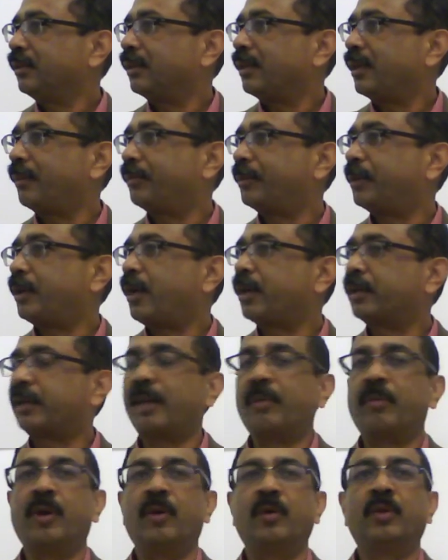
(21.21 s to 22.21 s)
have talked
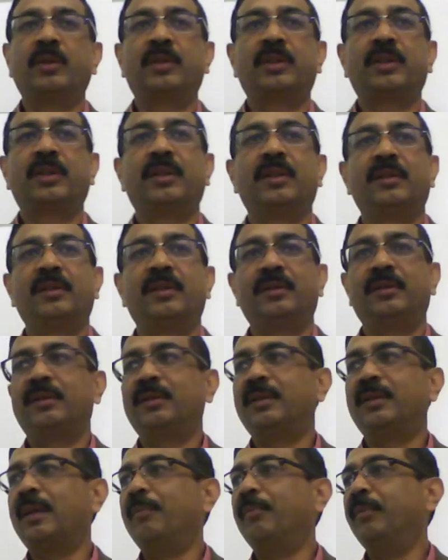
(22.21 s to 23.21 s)
about
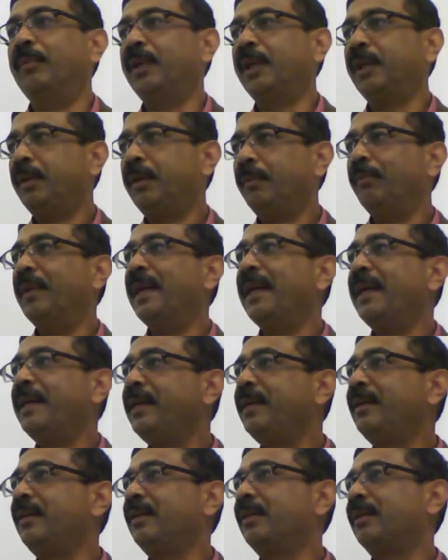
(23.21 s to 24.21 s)
the
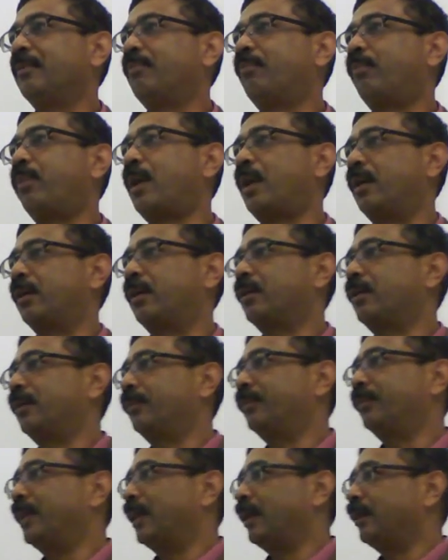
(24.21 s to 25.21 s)
main part
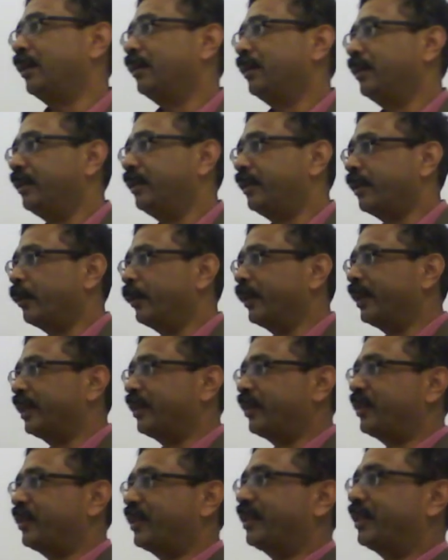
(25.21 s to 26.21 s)
of the
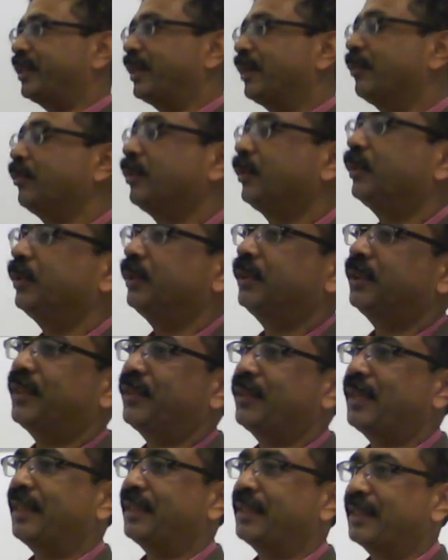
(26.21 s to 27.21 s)
integumentary system, which
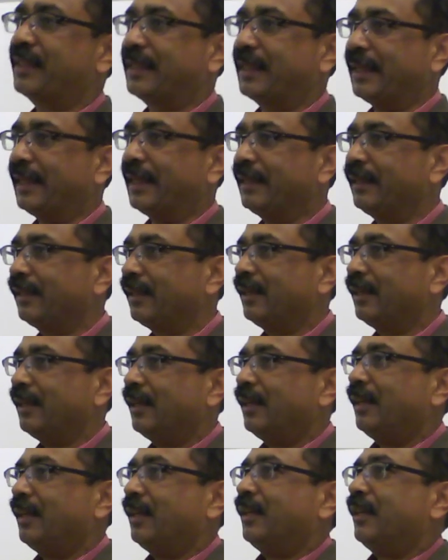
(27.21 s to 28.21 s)
is the skin.
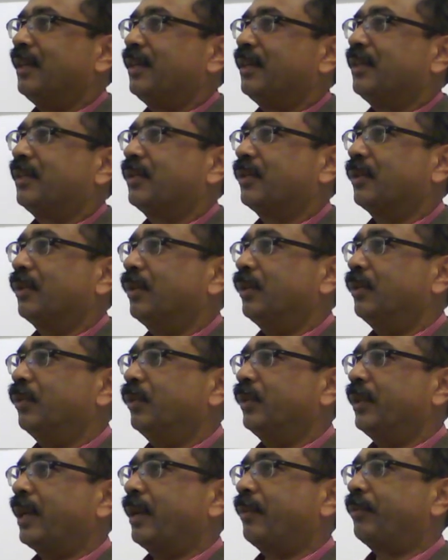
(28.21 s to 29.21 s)
So
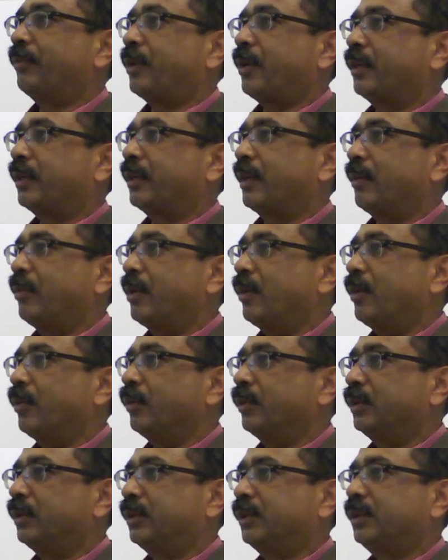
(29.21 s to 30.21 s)
we have talked
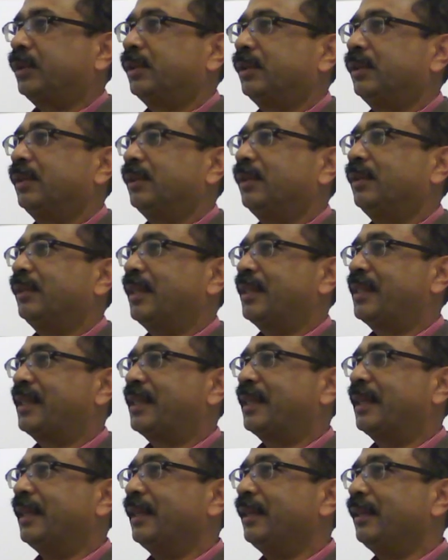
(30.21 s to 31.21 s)
about the
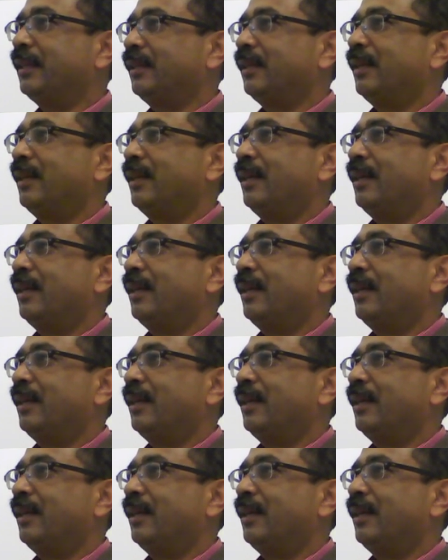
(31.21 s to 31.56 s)
skin